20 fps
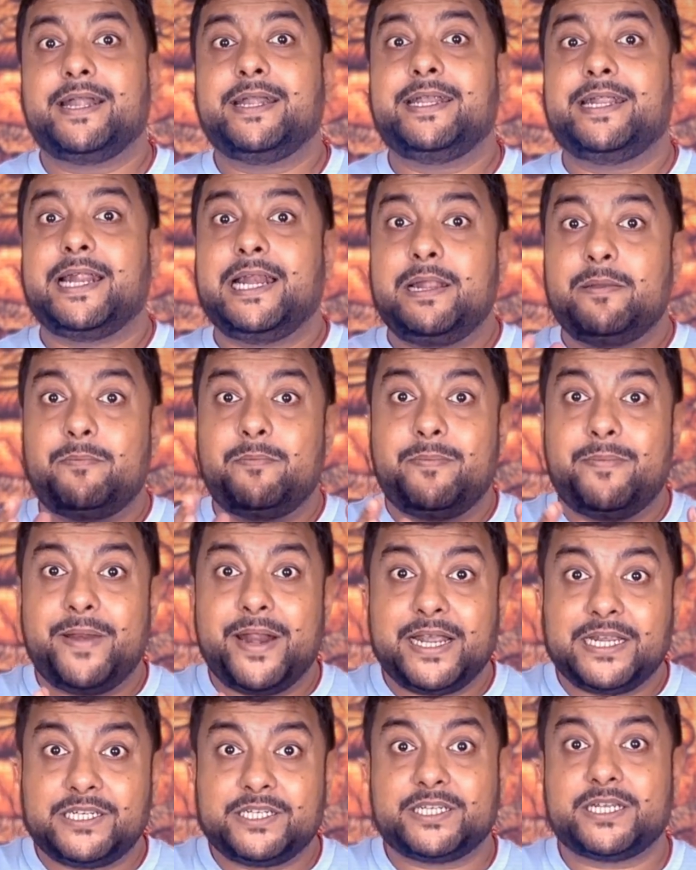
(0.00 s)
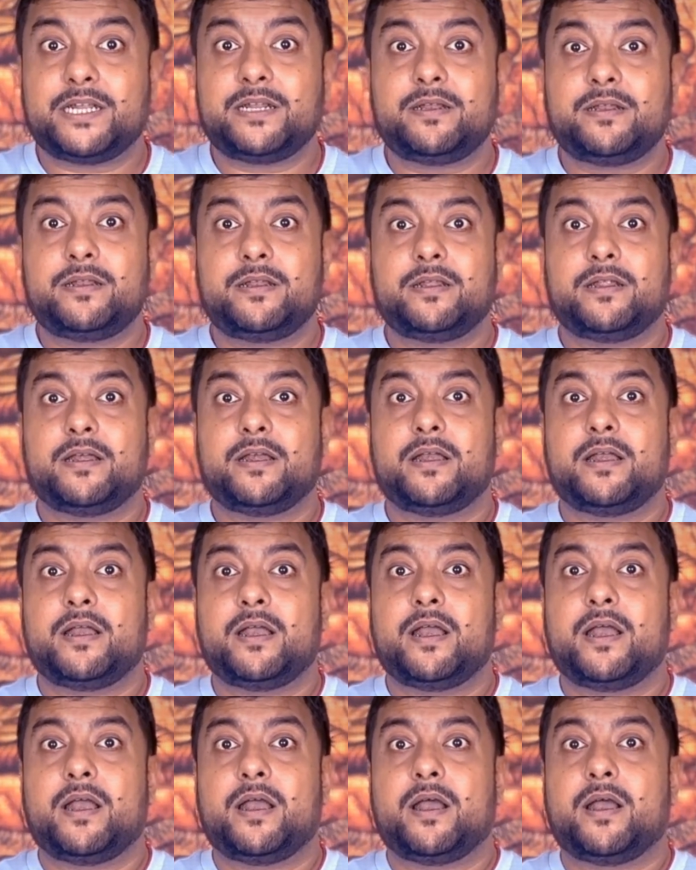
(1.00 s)
Deliberation
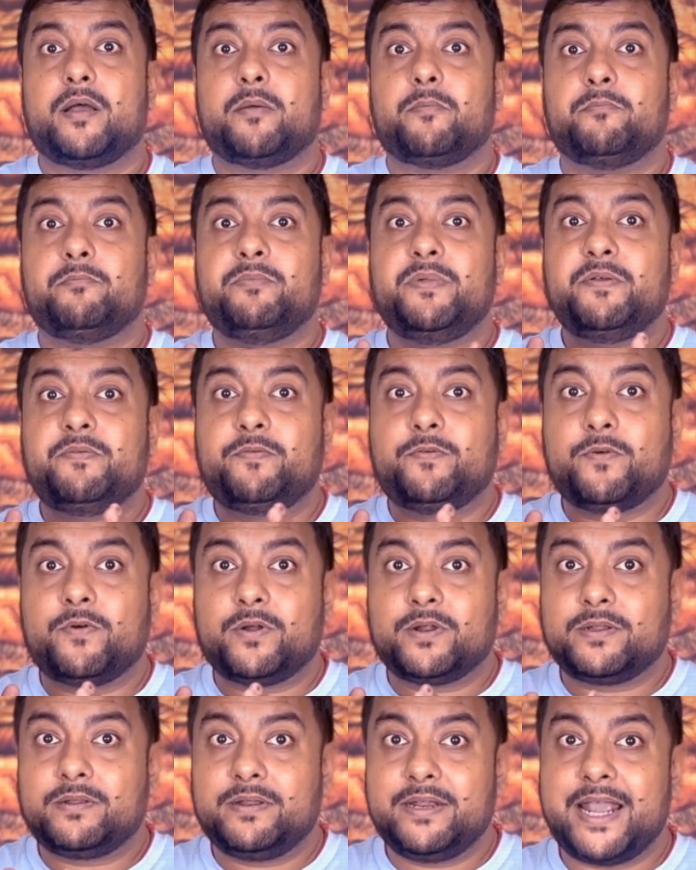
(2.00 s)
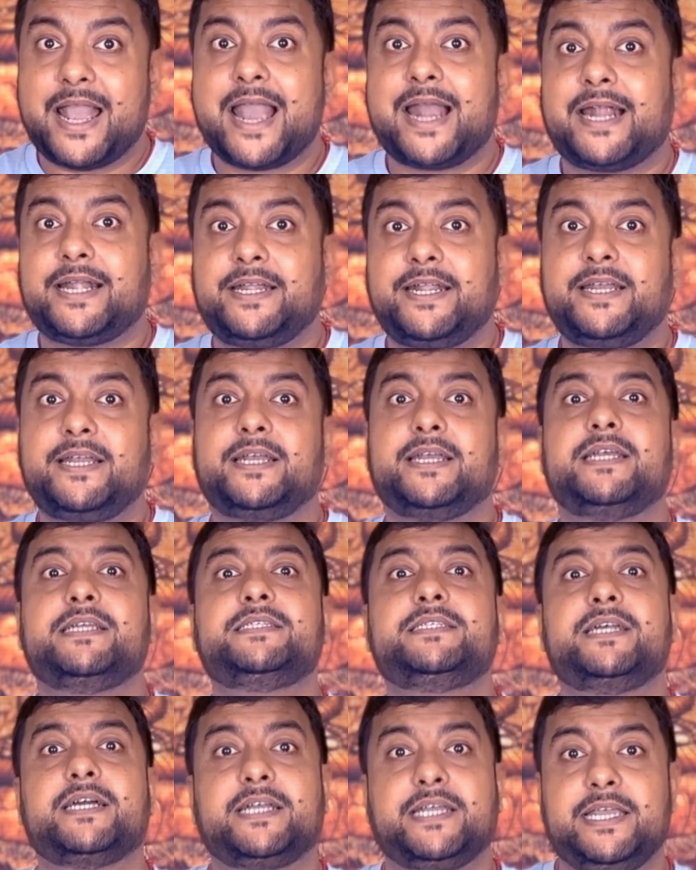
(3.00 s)
before reacting is
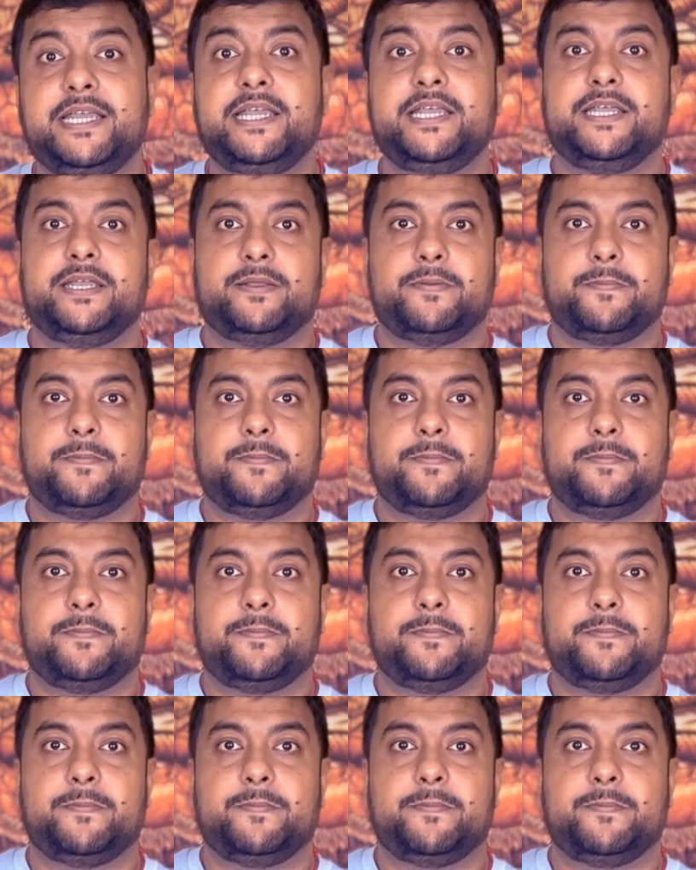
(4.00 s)
the key.